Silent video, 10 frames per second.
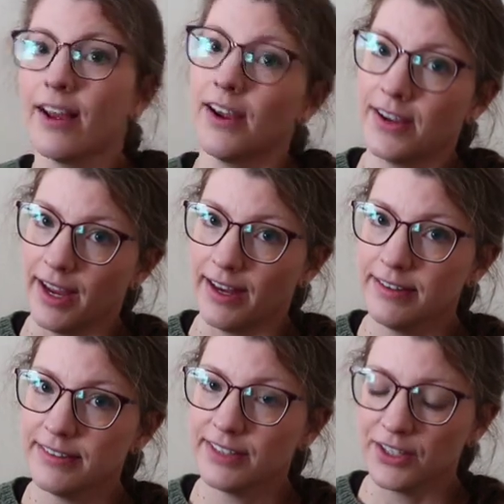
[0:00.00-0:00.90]

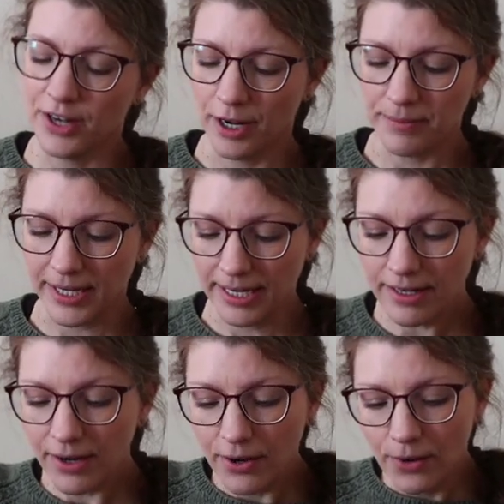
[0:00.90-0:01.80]
again, not me,
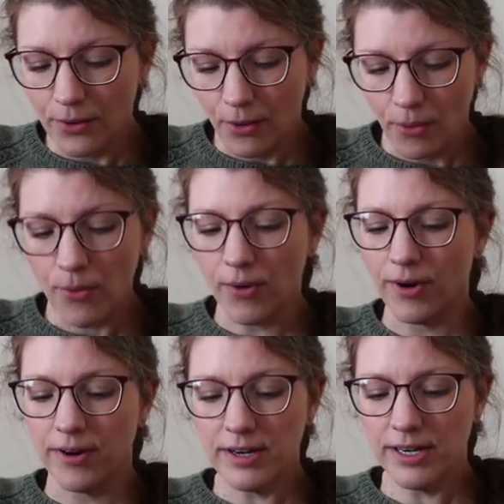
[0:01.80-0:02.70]

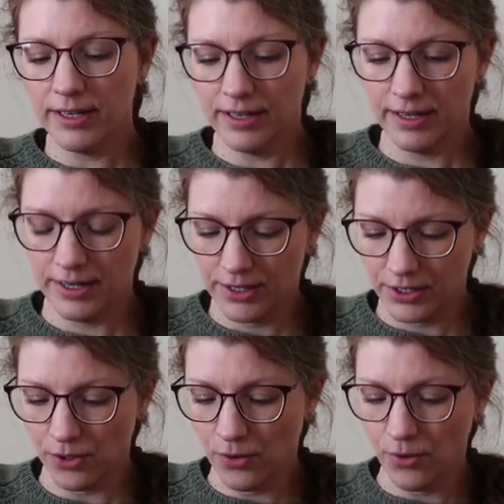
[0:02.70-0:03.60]
or
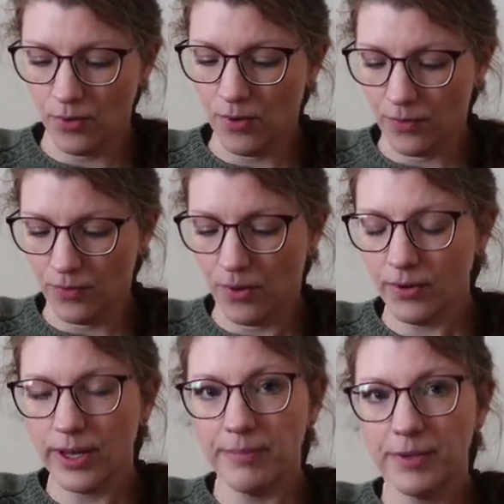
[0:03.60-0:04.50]
you
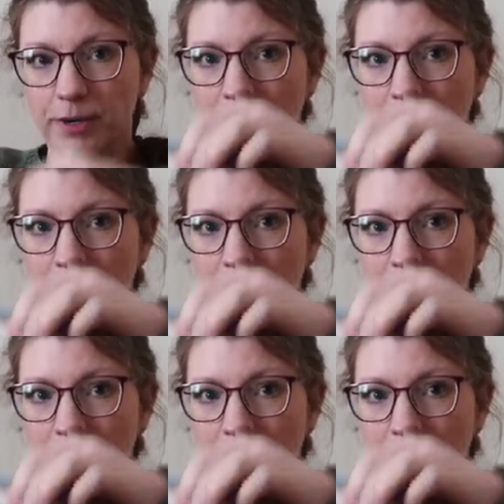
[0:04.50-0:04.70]
roll up your